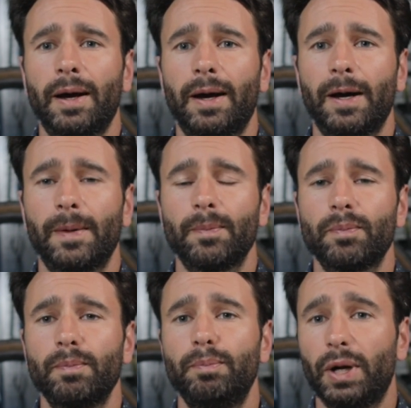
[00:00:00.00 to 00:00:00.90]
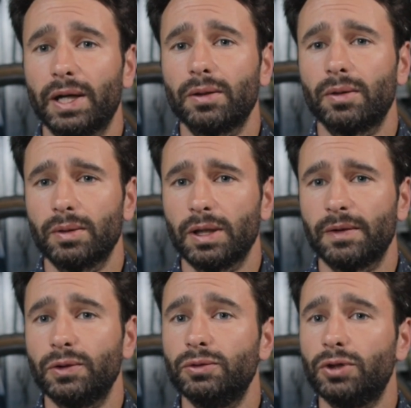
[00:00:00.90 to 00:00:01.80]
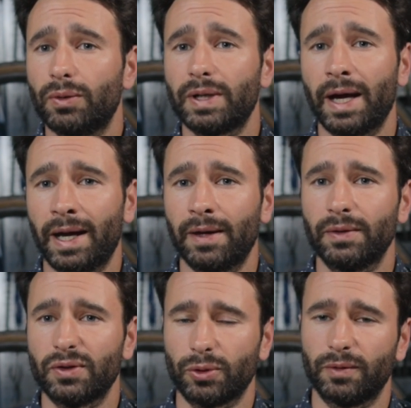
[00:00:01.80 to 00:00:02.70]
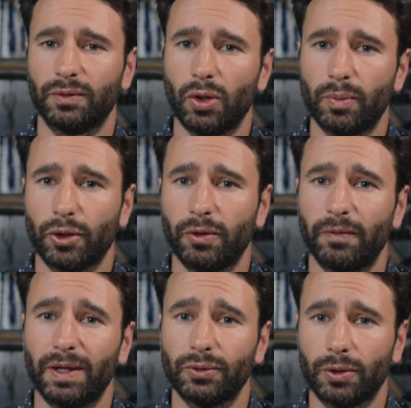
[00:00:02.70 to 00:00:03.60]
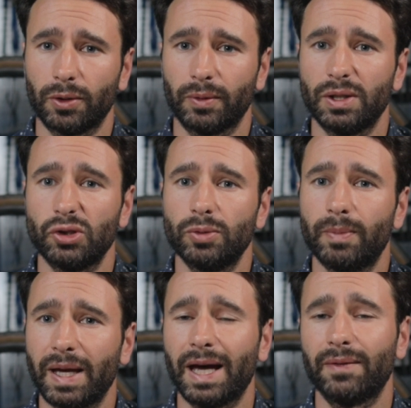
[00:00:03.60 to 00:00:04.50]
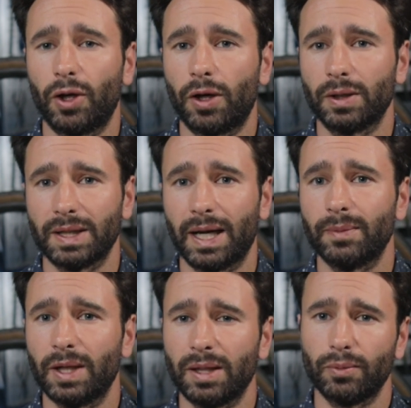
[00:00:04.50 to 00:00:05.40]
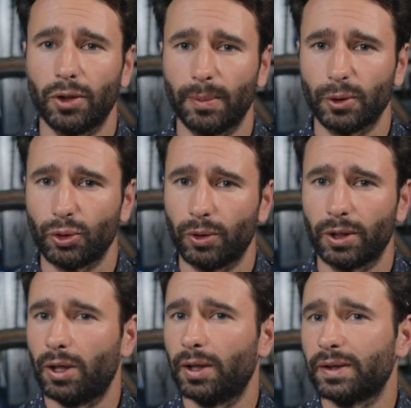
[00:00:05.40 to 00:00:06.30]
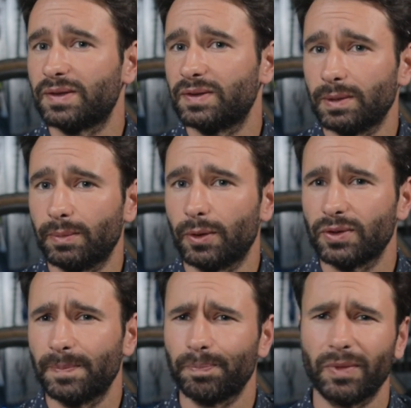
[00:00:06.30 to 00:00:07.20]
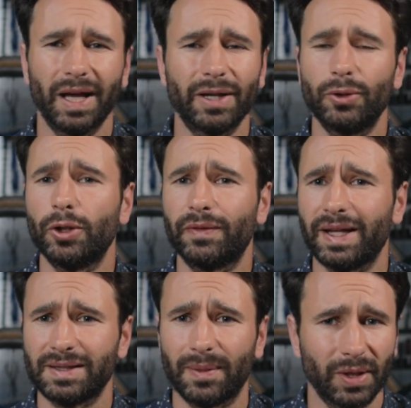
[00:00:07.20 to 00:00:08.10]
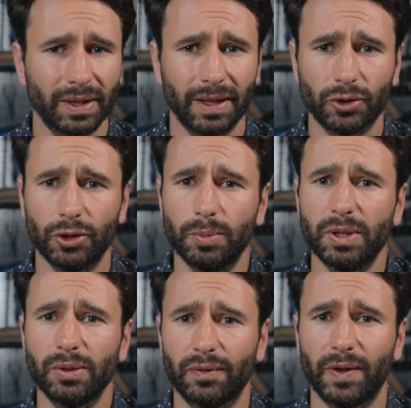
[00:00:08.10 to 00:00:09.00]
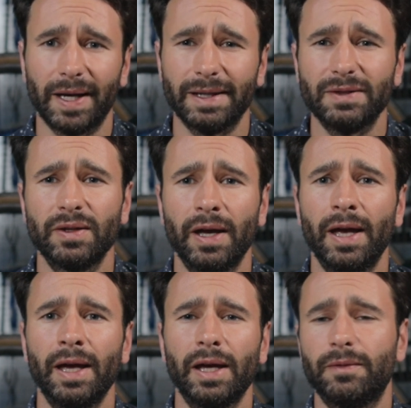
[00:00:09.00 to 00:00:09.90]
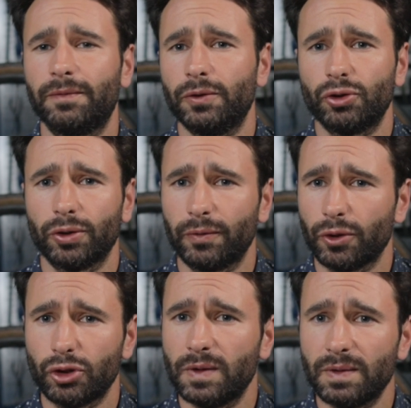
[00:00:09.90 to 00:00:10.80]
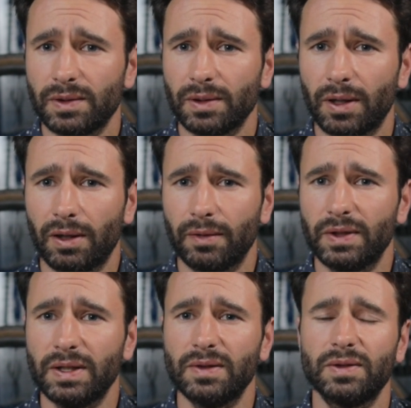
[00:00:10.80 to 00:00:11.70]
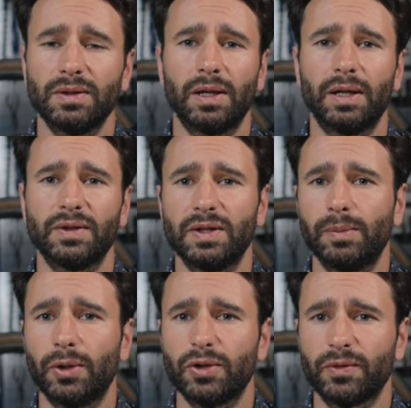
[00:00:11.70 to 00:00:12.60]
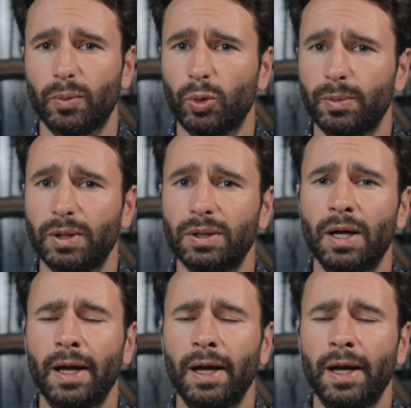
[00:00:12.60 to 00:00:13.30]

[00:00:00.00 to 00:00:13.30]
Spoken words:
But if you don't have a sort of low profile torque wrench, you may have a hard time getting proper torque on this seat post. I don't know if that's something that could be revised in future versions of these seat posts from Woodman.